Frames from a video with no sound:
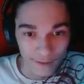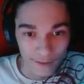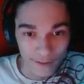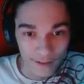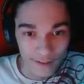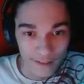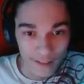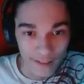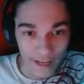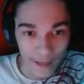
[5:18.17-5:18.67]

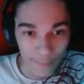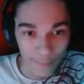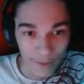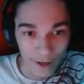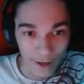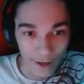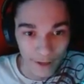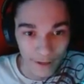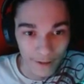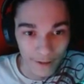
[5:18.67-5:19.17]
Stand
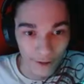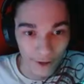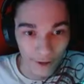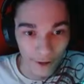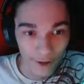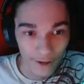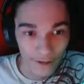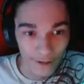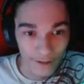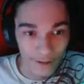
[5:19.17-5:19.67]
by.
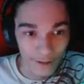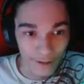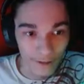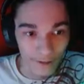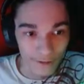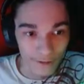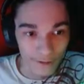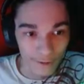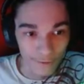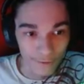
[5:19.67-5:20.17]
Alright.
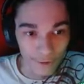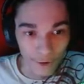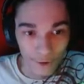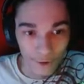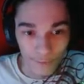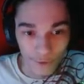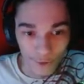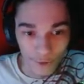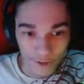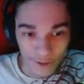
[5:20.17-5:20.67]
So far
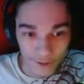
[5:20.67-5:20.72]
I'm doing